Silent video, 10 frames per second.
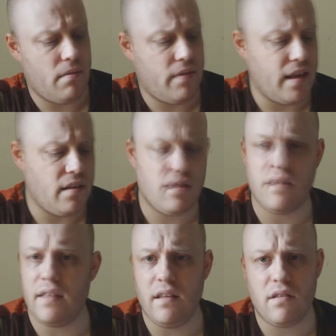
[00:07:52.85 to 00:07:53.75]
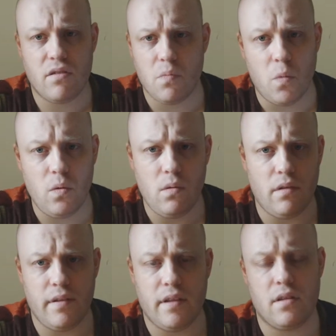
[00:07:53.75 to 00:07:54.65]
these are
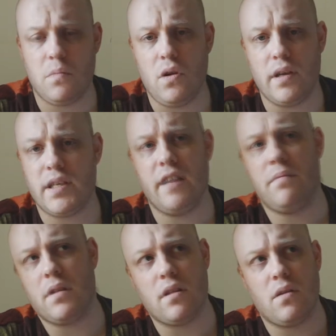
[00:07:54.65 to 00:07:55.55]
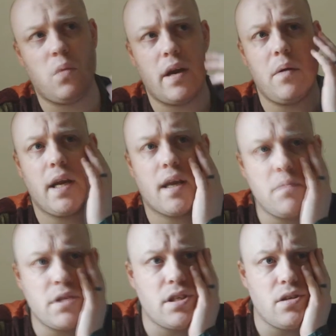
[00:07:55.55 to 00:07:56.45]
small achievements, and when it
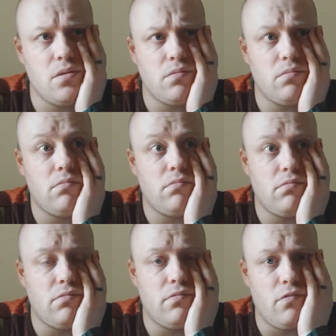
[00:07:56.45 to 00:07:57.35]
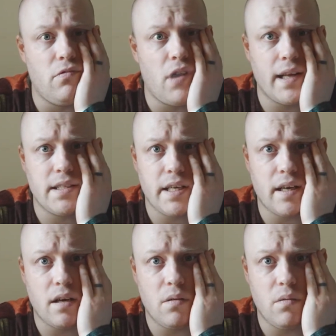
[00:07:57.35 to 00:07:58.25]
comes to
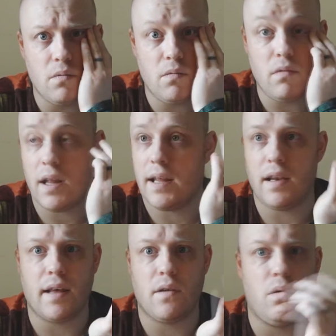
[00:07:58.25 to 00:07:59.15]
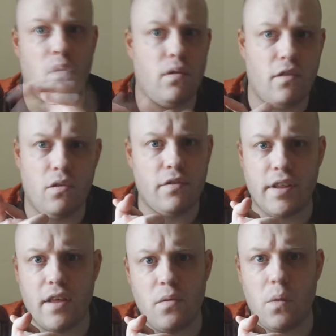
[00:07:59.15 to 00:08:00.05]
writing, like all of
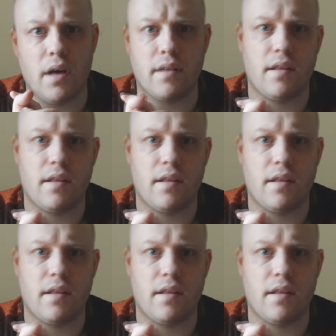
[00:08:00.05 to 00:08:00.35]
the other work